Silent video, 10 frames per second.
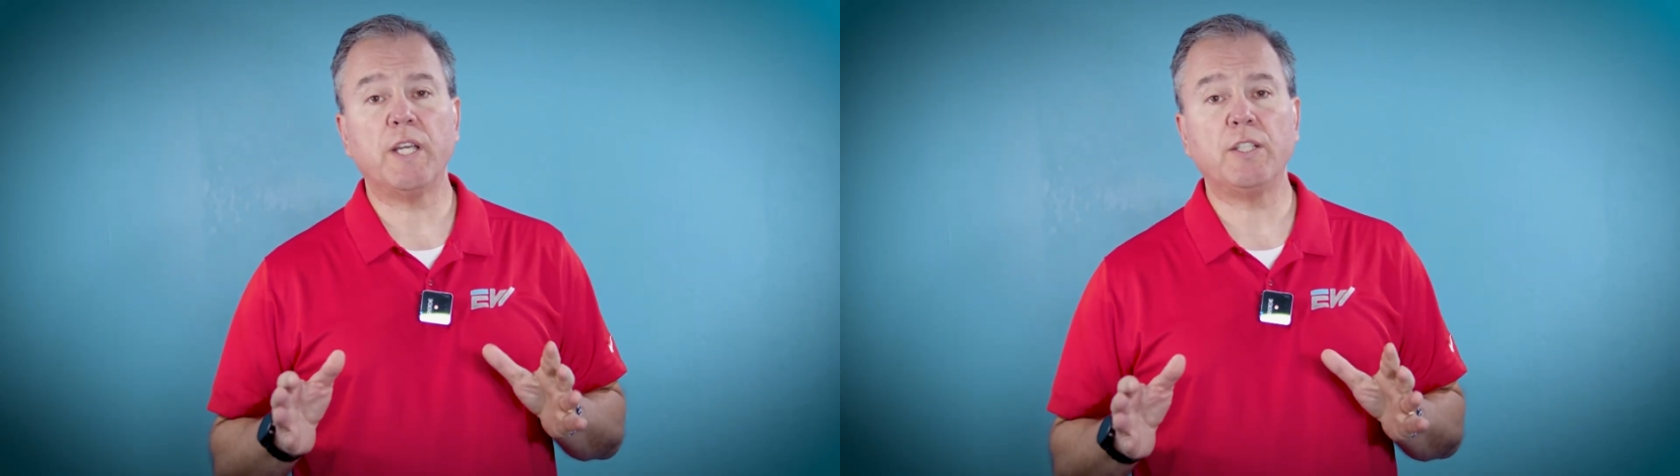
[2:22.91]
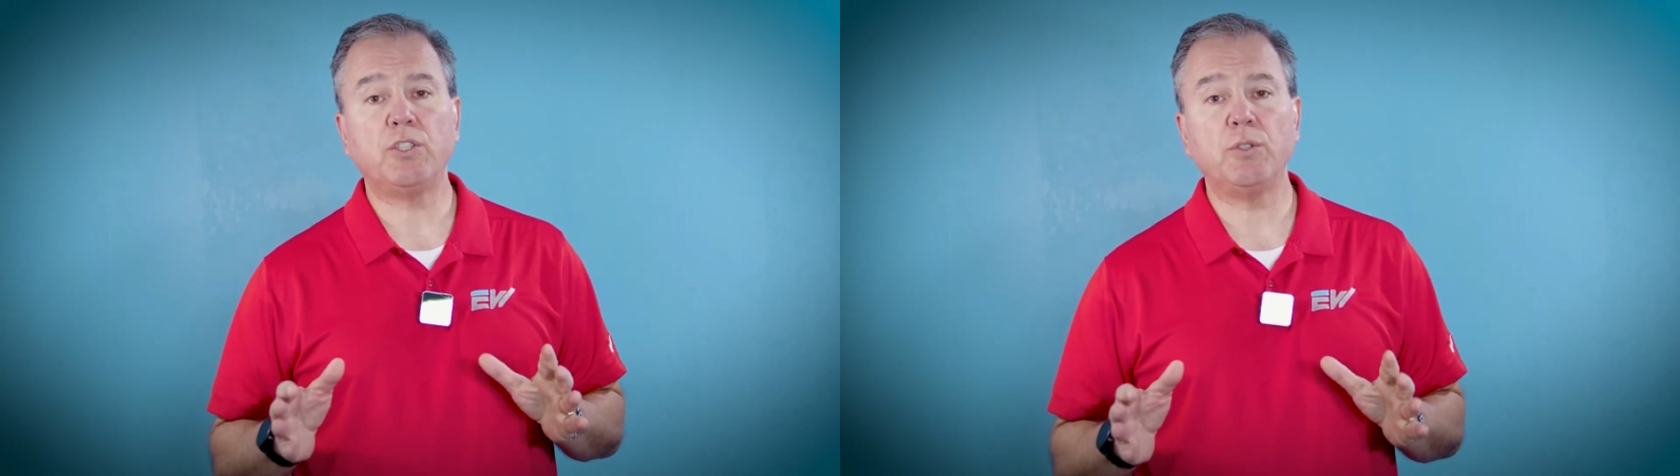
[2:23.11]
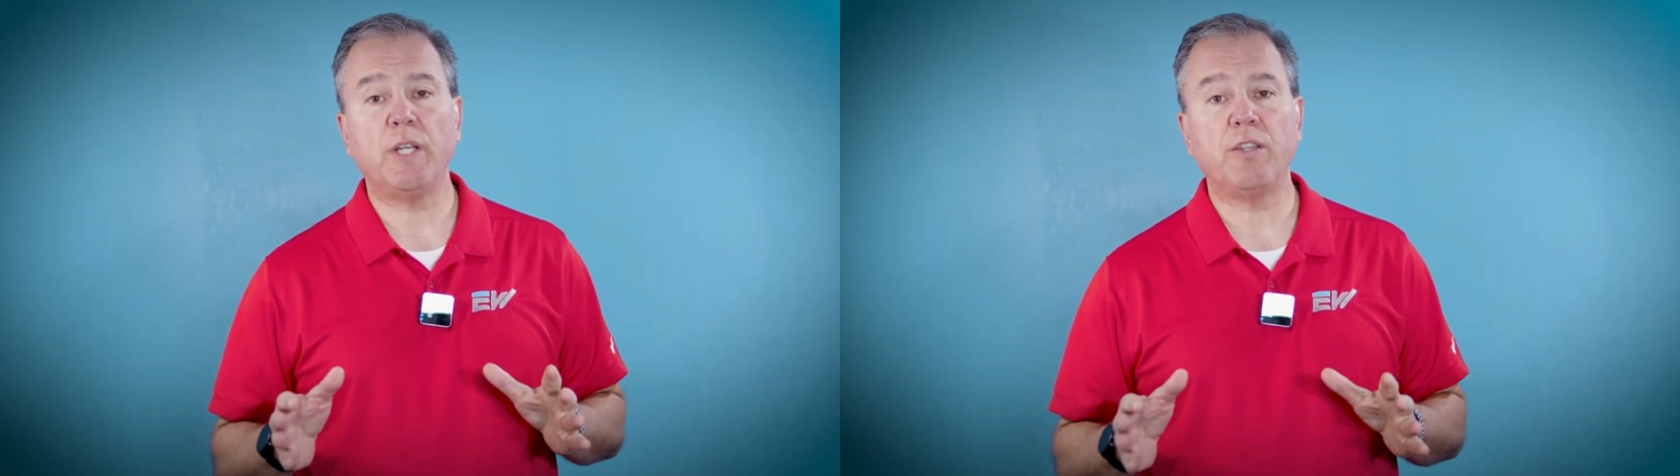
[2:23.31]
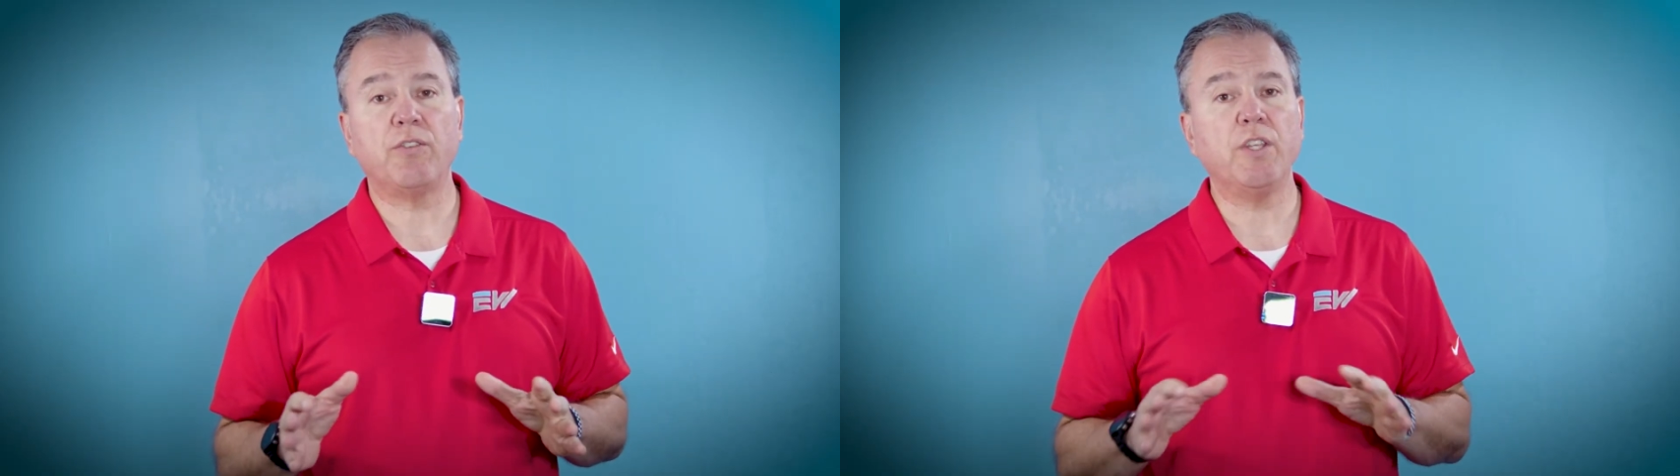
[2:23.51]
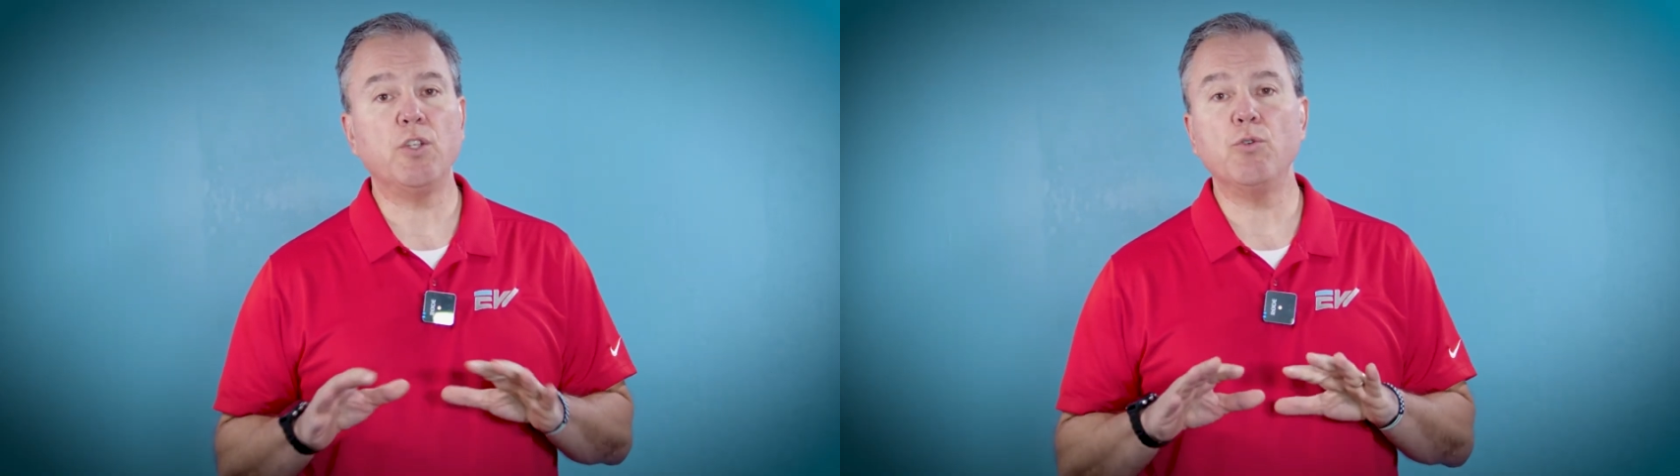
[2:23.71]
at you as
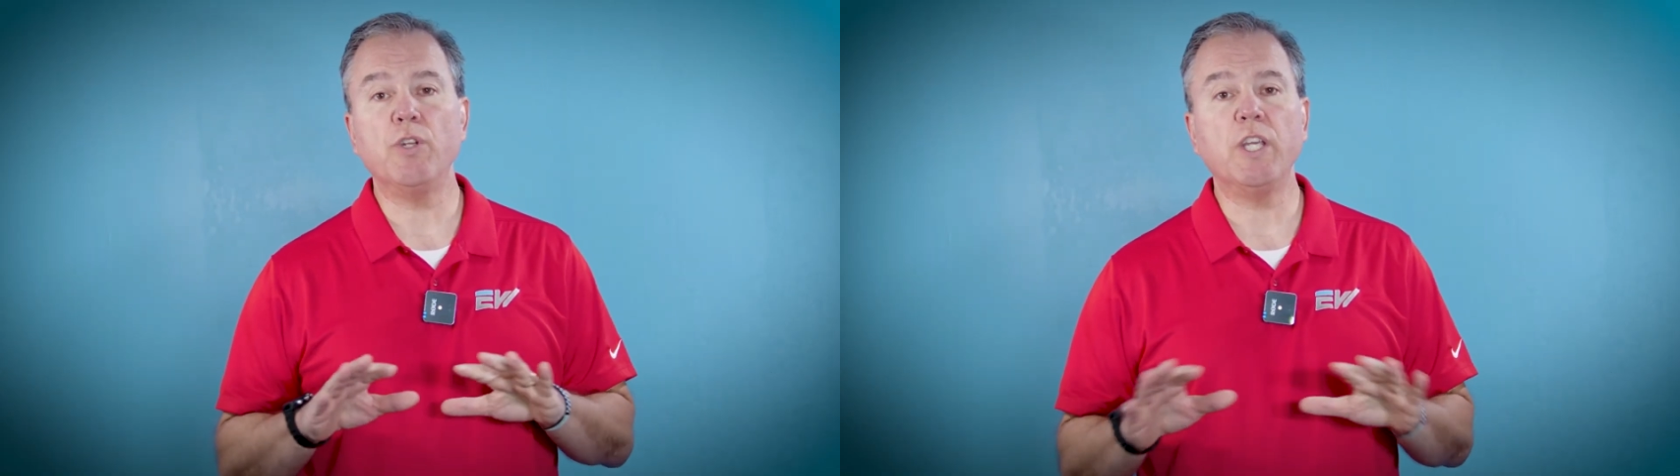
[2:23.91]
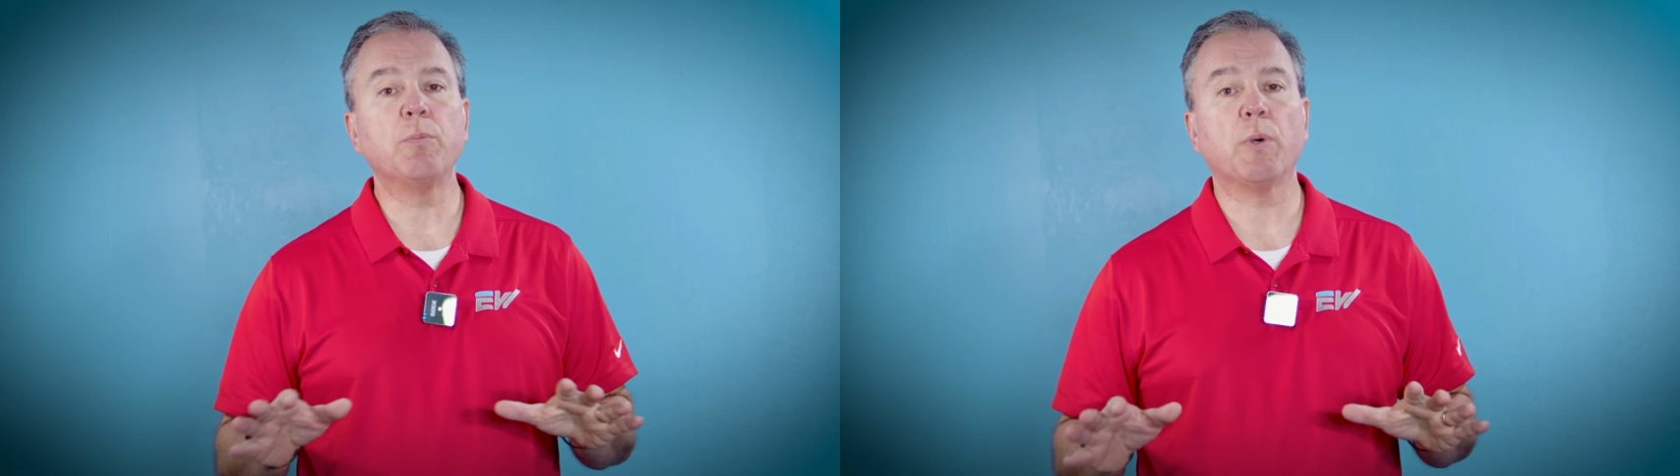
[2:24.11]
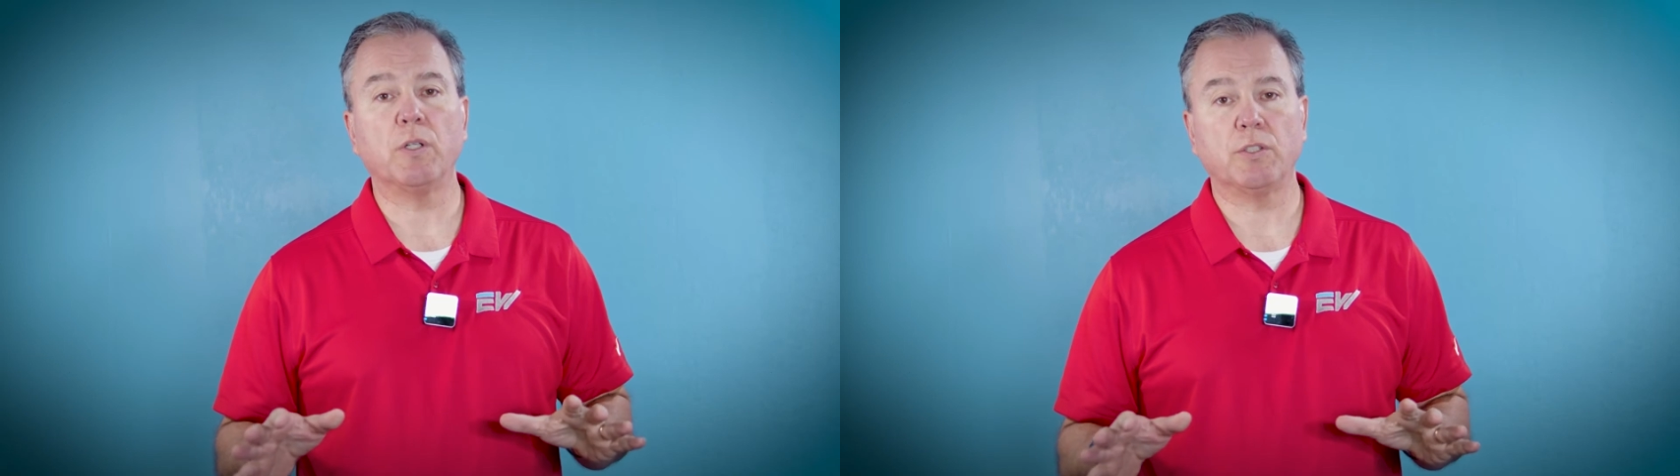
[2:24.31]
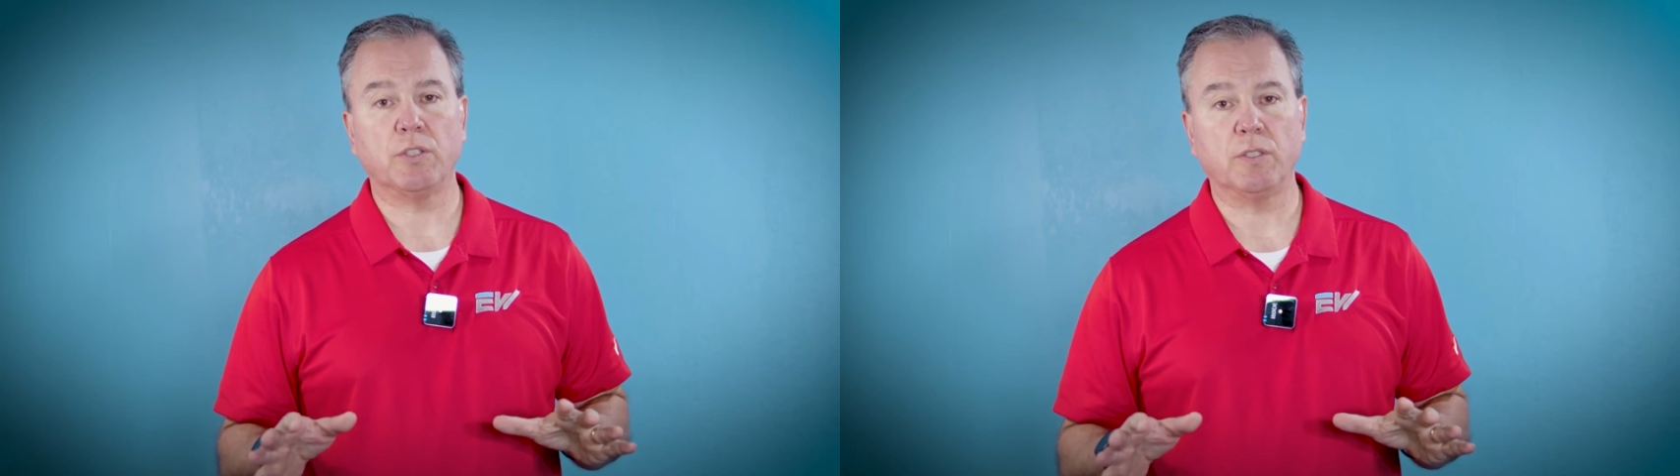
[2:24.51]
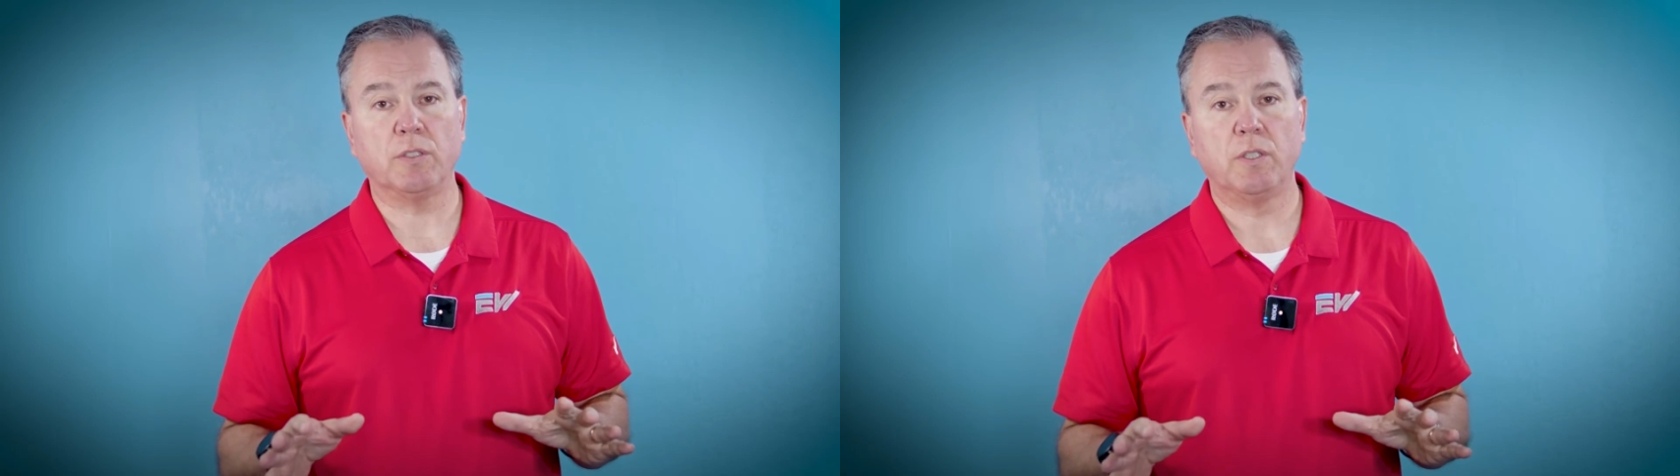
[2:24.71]
a unique person.